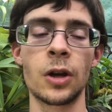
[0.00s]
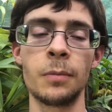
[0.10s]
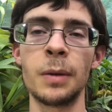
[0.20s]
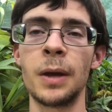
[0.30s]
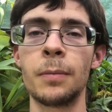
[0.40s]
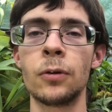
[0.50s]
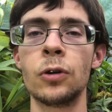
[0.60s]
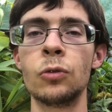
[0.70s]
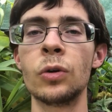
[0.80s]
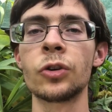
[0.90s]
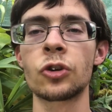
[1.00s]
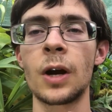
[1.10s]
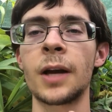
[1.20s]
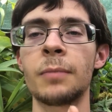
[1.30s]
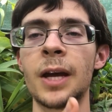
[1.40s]
people who will try
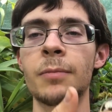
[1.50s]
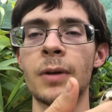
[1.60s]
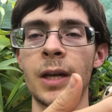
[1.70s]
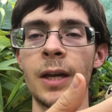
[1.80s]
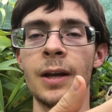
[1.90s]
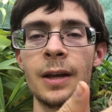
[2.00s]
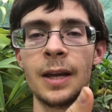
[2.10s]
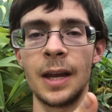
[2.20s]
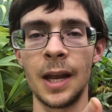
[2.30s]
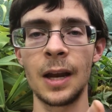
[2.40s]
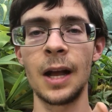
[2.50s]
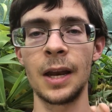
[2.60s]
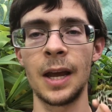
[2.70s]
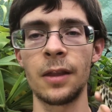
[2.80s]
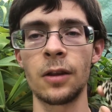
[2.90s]
and make money in
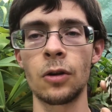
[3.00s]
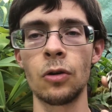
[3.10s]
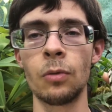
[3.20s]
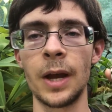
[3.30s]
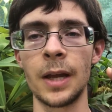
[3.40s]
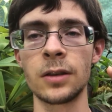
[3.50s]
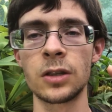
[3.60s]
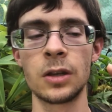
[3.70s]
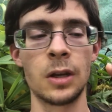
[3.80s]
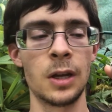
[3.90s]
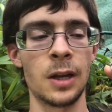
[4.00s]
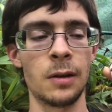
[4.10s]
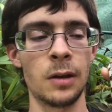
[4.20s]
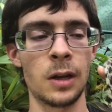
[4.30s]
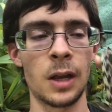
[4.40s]
unethical ways.
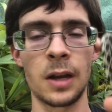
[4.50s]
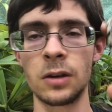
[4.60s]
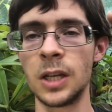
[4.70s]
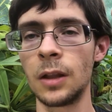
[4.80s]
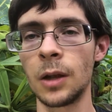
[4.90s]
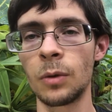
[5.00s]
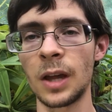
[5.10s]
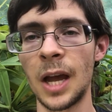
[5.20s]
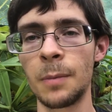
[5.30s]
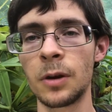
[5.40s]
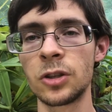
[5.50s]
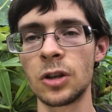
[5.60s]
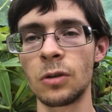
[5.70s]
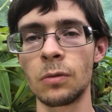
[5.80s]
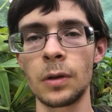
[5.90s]
Dealing with hybrids
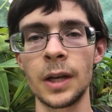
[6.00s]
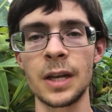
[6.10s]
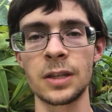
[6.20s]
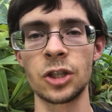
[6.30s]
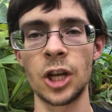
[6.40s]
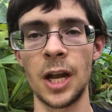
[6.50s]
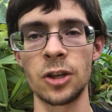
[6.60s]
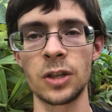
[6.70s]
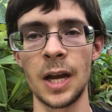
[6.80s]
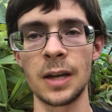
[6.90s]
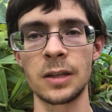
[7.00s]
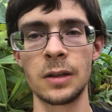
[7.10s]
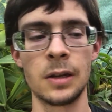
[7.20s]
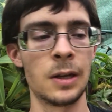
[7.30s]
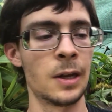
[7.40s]
really doesn't change that.
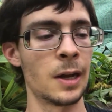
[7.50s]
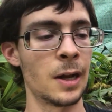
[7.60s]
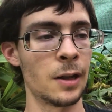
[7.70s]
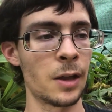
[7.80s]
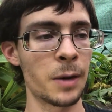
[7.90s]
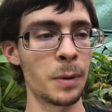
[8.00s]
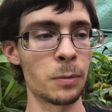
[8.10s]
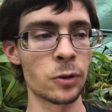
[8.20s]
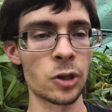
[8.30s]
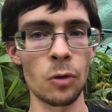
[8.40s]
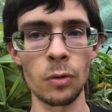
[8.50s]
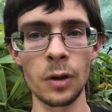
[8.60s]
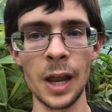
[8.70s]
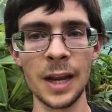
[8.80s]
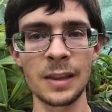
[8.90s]
A lot of people don't
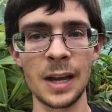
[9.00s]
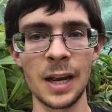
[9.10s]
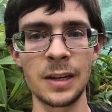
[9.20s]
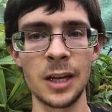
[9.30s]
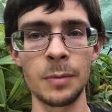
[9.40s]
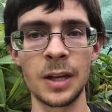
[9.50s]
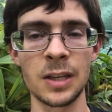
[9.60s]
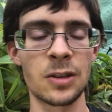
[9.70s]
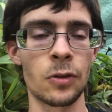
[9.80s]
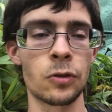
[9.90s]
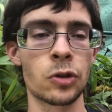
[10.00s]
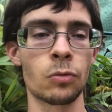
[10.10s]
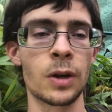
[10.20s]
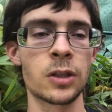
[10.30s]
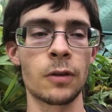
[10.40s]
like that idea because then there's the
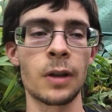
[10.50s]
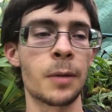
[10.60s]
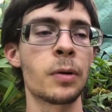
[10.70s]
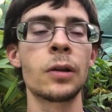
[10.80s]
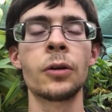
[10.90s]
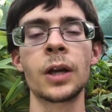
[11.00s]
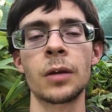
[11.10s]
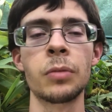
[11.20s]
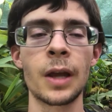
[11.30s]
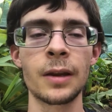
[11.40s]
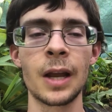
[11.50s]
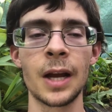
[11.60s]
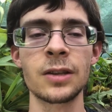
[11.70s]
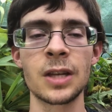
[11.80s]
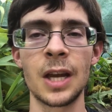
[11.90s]
risk of like polluting the
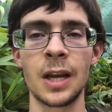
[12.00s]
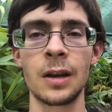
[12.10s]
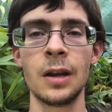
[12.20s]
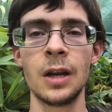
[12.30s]
bloodlines in